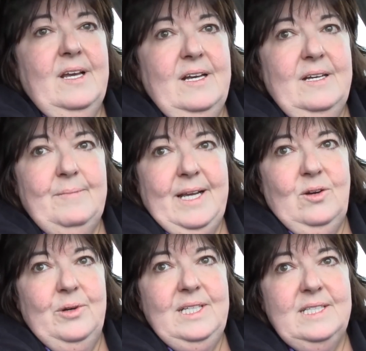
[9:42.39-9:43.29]
Am I
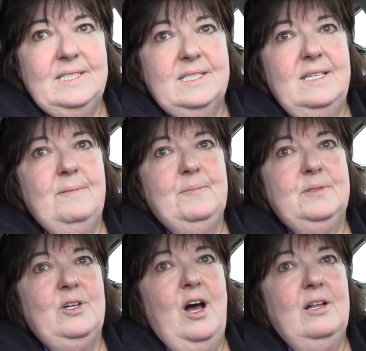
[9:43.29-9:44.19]
going to
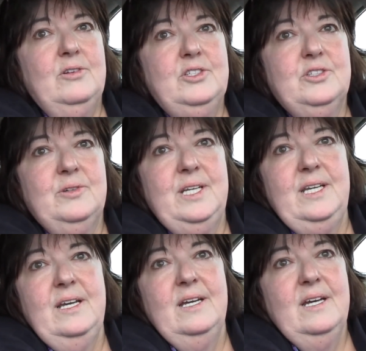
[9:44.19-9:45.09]
skip Dollar Tree?